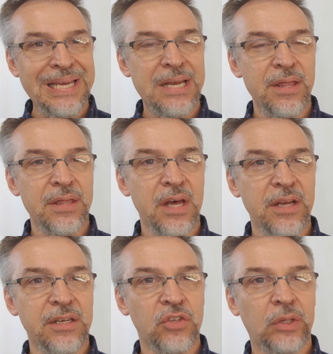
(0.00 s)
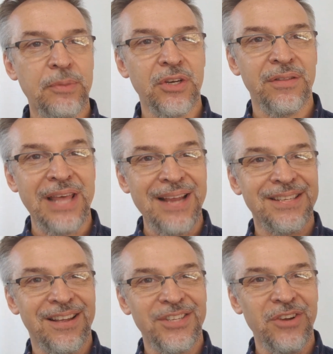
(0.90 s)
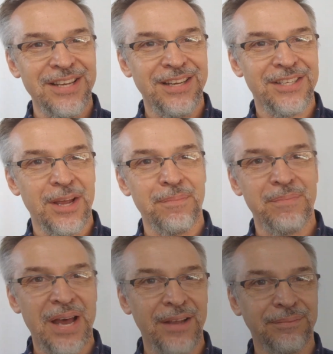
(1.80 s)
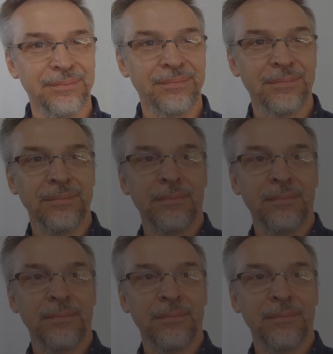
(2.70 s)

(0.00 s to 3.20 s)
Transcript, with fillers: in the description. Thanks. I'll see you guys next time. Bye.